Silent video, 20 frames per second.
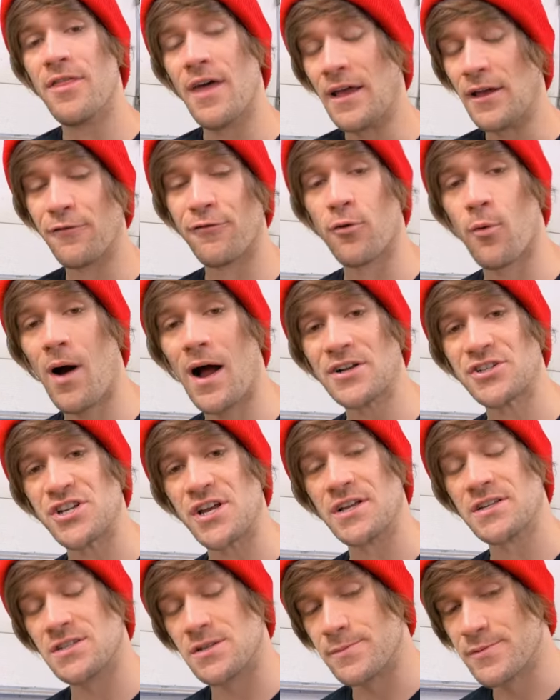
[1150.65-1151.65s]
Thank you for
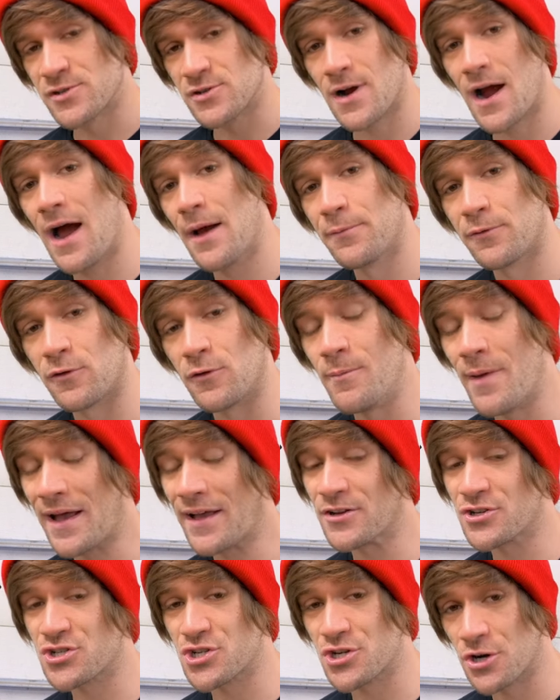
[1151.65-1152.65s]
watching. Subscribe so you
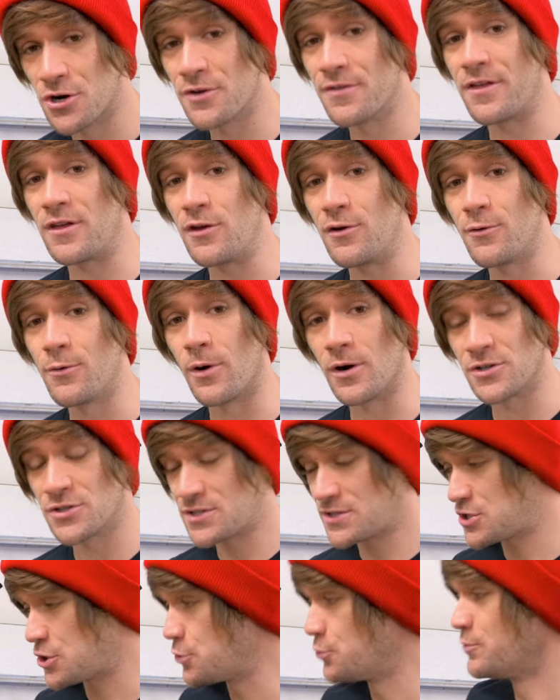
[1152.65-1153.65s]
make sure that you are
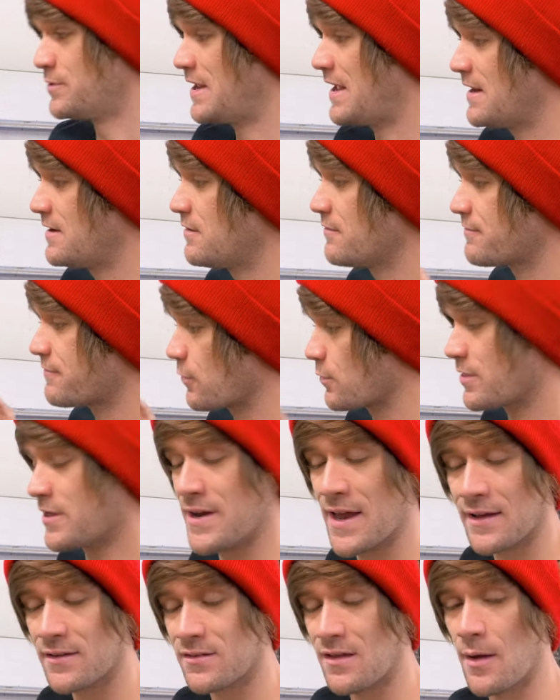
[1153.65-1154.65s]
tuned in for the
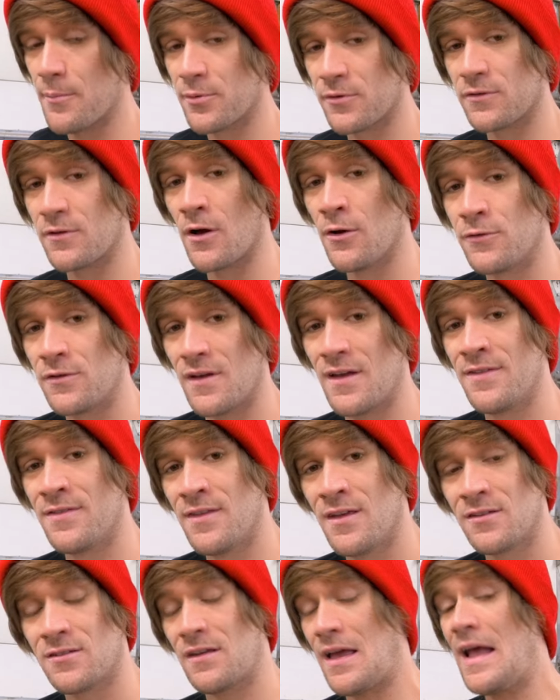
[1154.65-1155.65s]
next episodes in
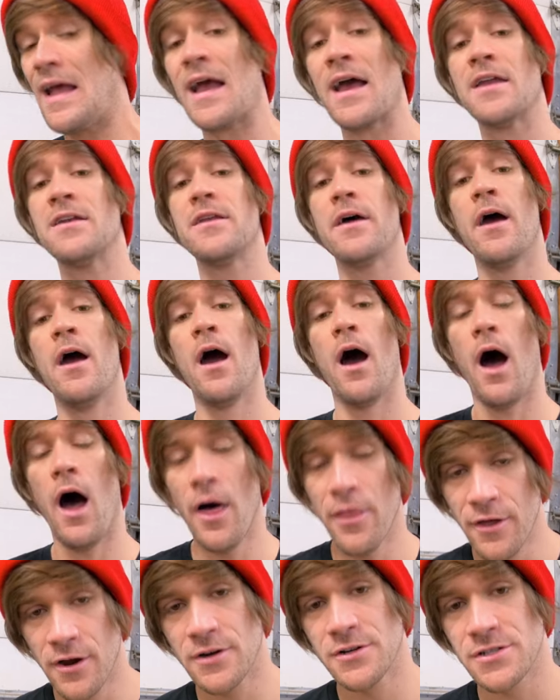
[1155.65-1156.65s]
this and
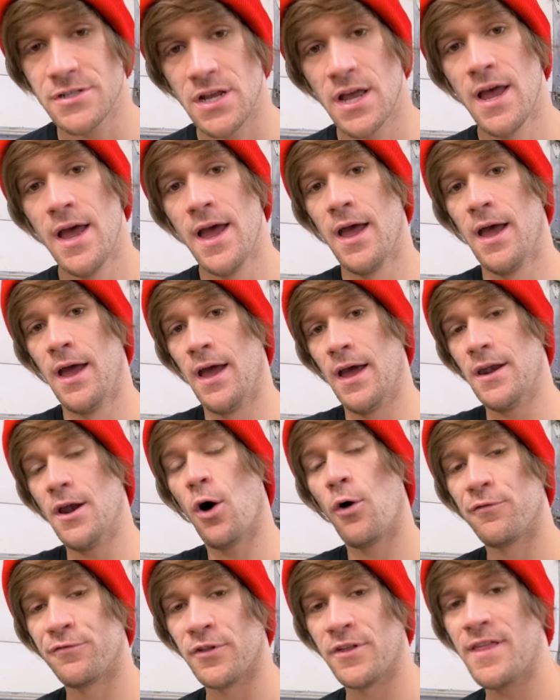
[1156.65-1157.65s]
others, and
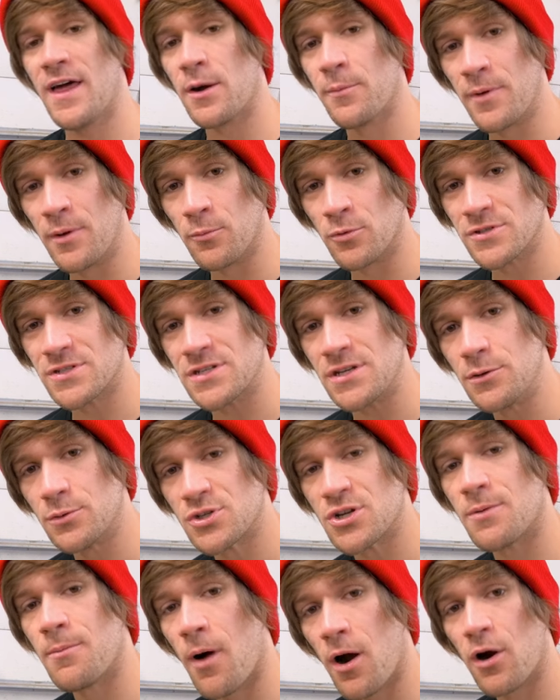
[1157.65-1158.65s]
hopefully that'll mean we'll see you
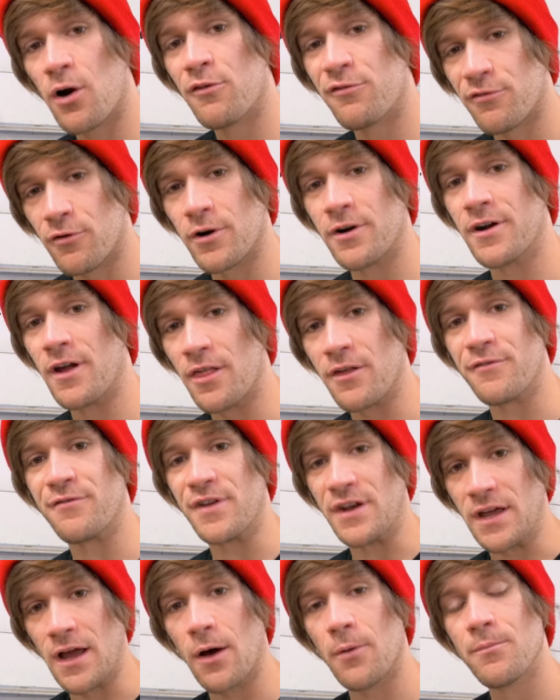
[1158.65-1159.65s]
tomorrow for another
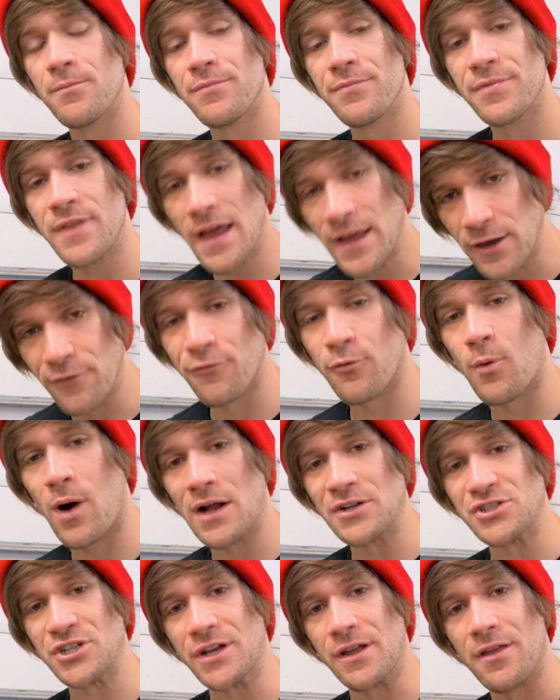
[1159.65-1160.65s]
video. Thank you for
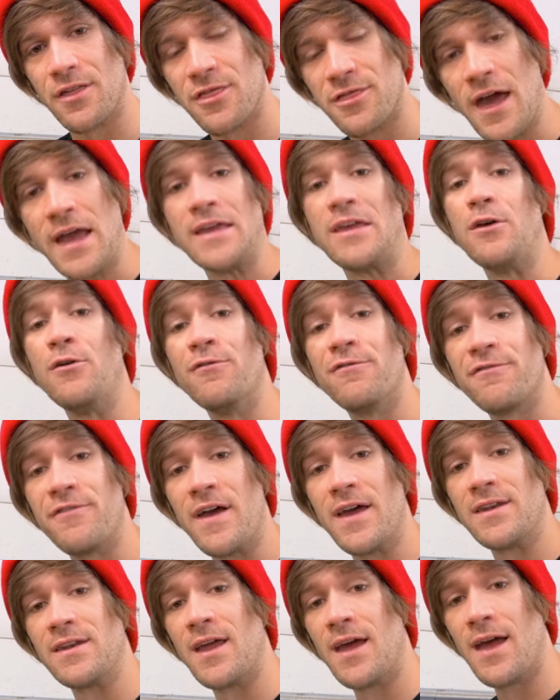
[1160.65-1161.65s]
watching. Thank you
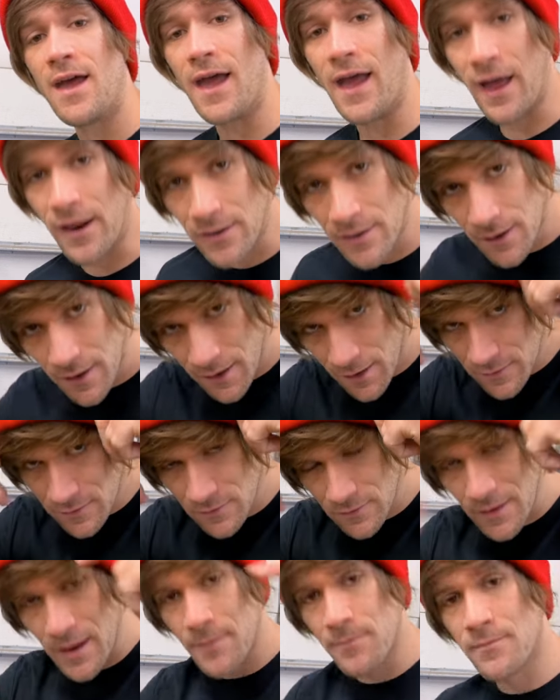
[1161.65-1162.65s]
Fit and
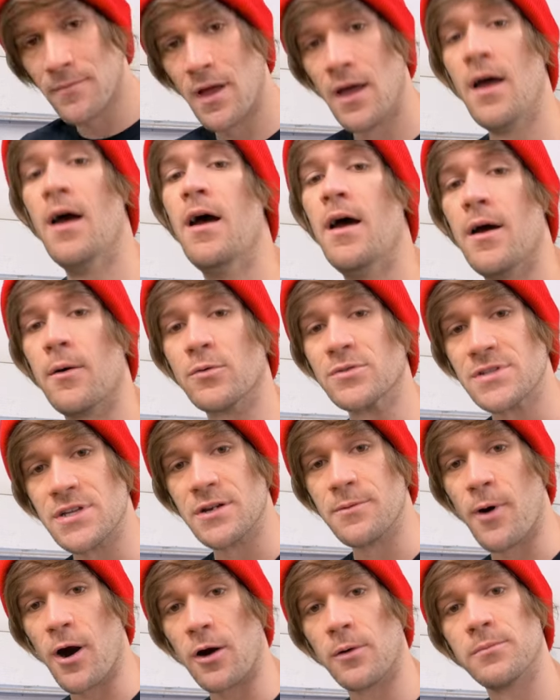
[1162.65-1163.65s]
S&M, and we'll see
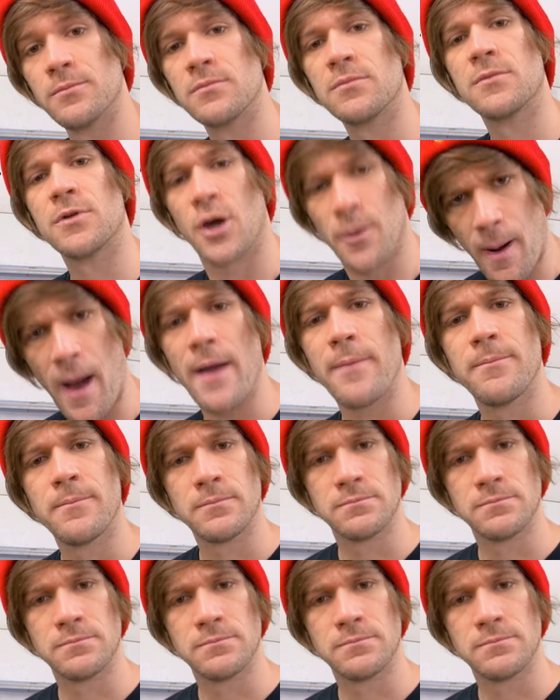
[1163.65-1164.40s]
you tomorrow. Goodbye.